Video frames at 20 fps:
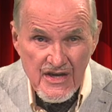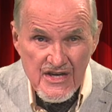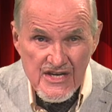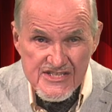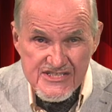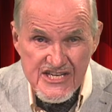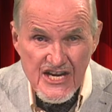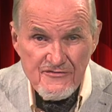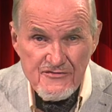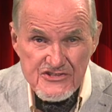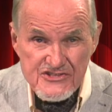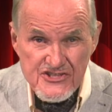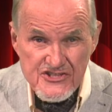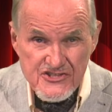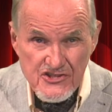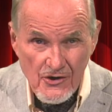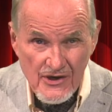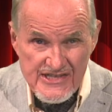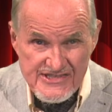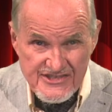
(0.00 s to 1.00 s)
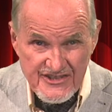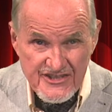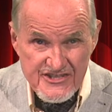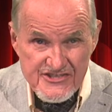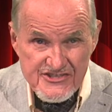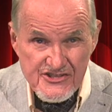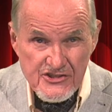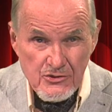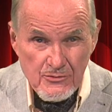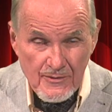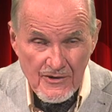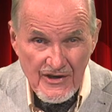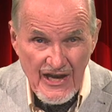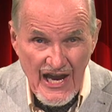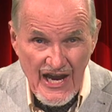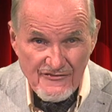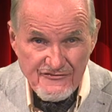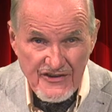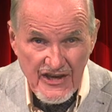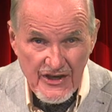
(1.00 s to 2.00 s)
San Francisco has a considerable
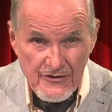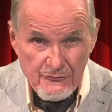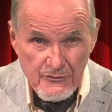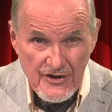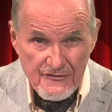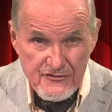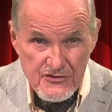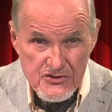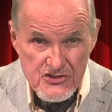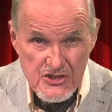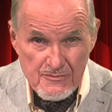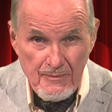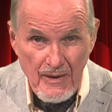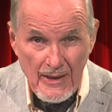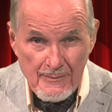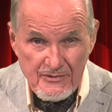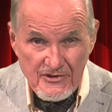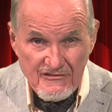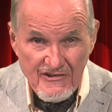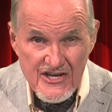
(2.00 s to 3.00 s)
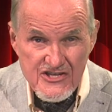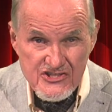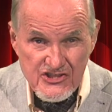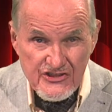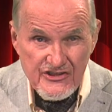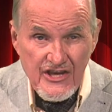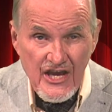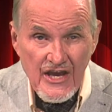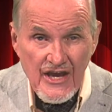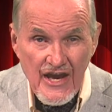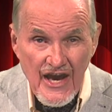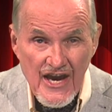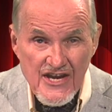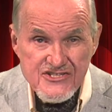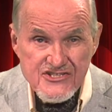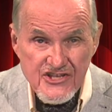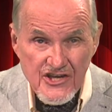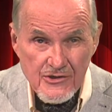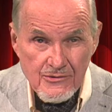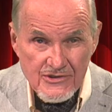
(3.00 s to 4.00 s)
Afghan refugee population, and
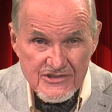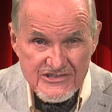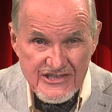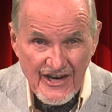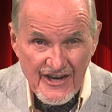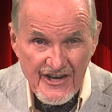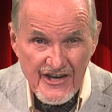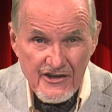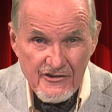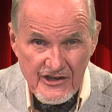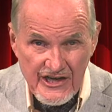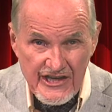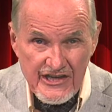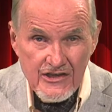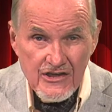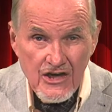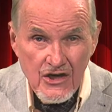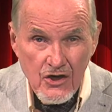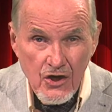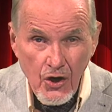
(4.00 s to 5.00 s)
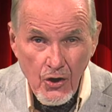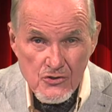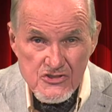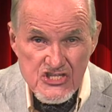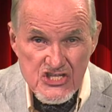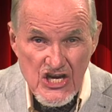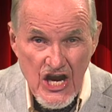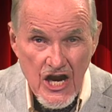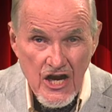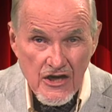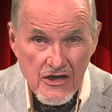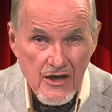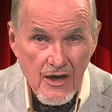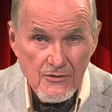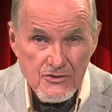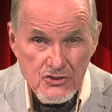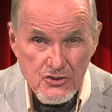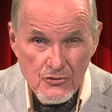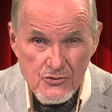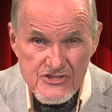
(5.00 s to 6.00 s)
General Tahiri, Hushang
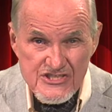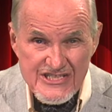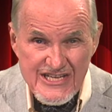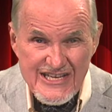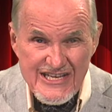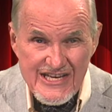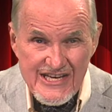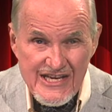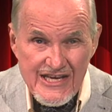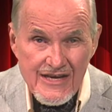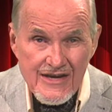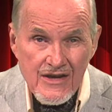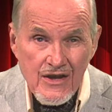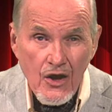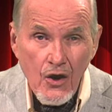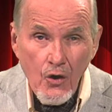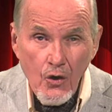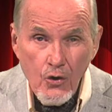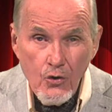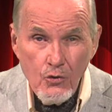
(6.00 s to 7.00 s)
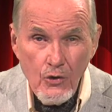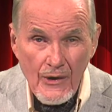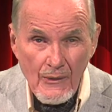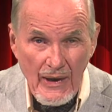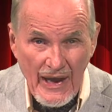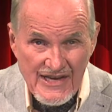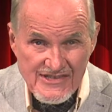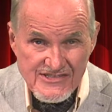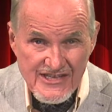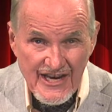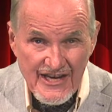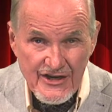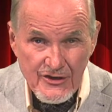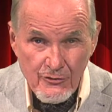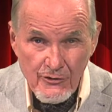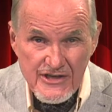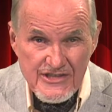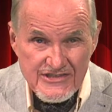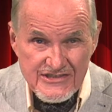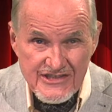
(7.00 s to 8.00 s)
Tuzi, who has a
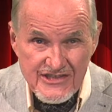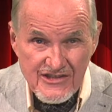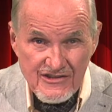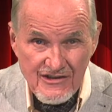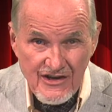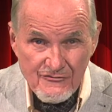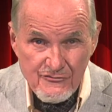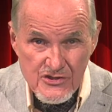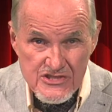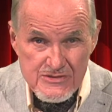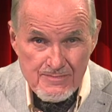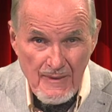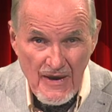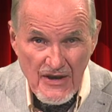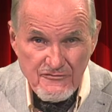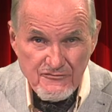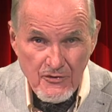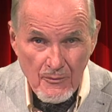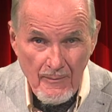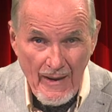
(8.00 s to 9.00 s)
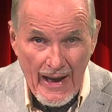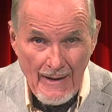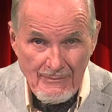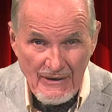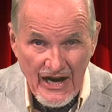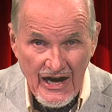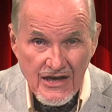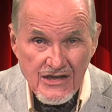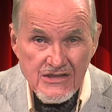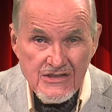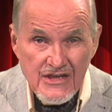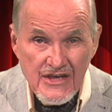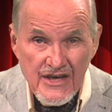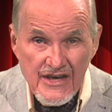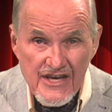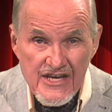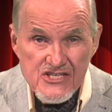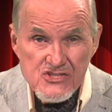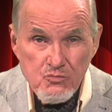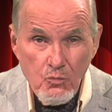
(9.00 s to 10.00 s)
great deal of respect for Baba,
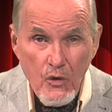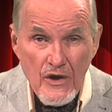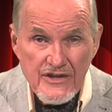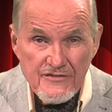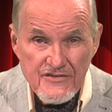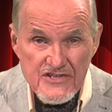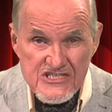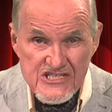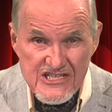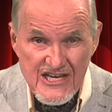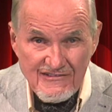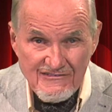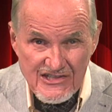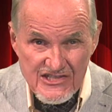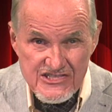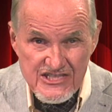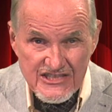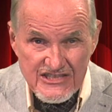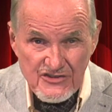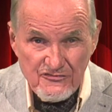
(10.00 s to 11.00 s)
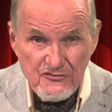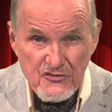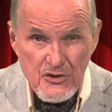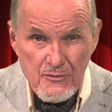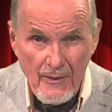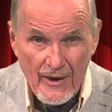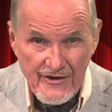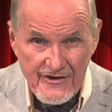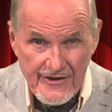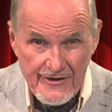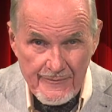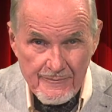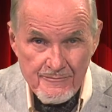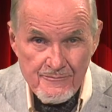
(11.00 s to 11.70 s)
is one of the sellers at the flea market.